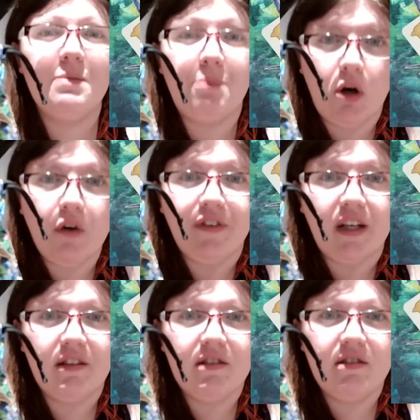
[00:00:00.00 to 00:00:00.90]

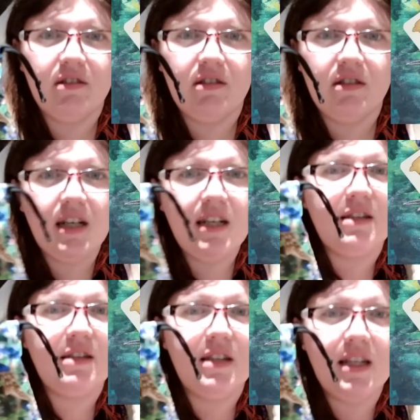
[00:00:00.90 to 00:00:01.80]
perfect.
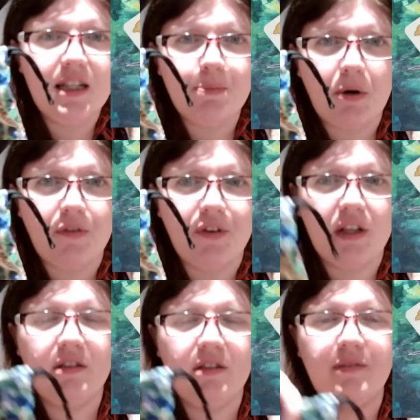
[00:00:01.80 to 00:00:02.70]
It's
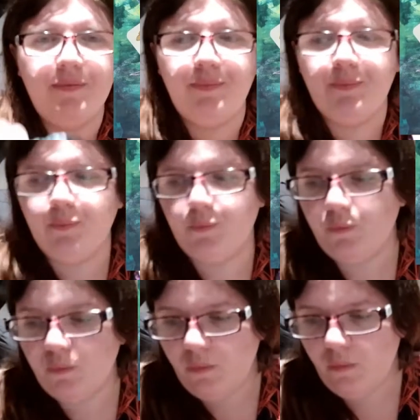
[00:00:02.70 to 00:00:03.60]
perfect.
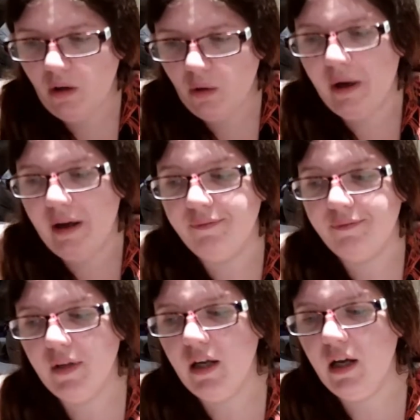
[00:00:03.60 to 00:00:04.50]
Well,
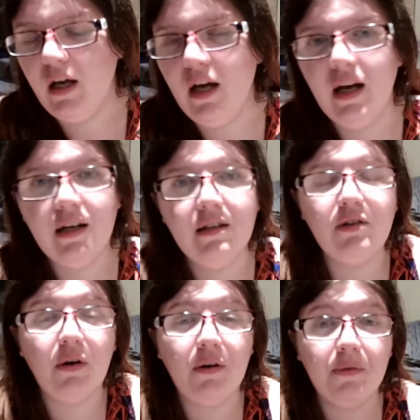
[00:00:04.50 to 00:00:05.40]

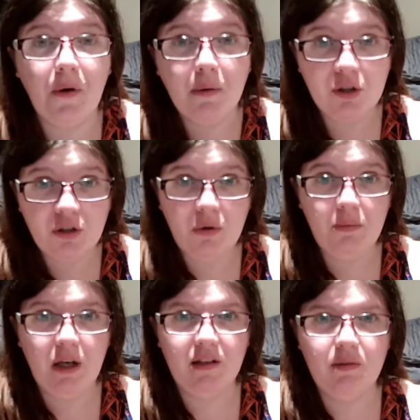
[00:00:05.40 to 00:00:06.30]
so I'm showing
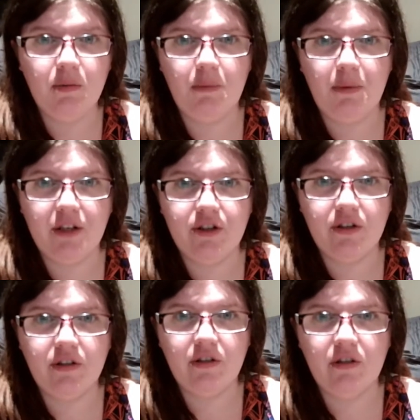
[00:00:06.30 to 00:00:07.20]
my husband the
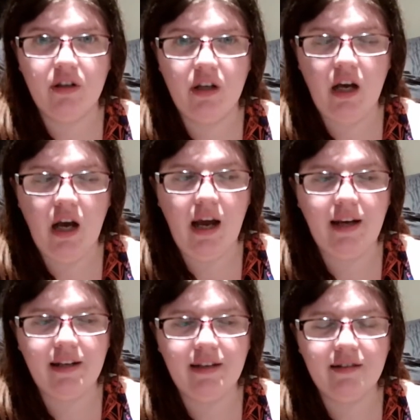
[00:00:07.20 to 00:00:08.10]
pictures,
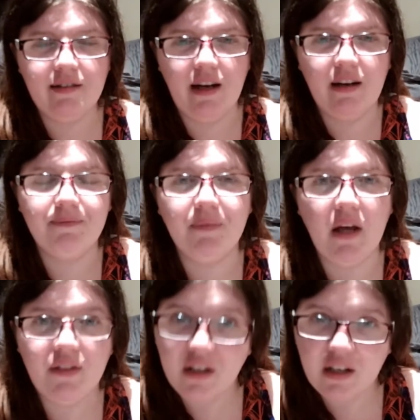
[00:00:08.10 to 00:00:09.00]
and he's like,
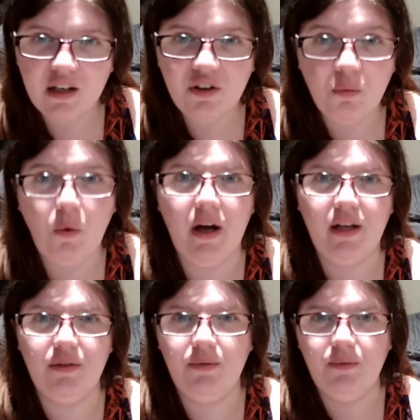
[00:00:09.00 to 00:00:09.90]
I think I know why
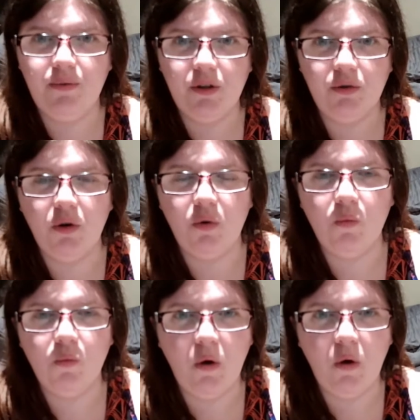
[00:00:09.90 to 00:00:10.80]
you don't
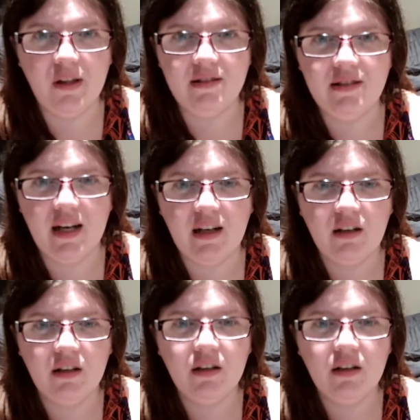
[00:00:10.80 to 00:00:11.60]
want this deck.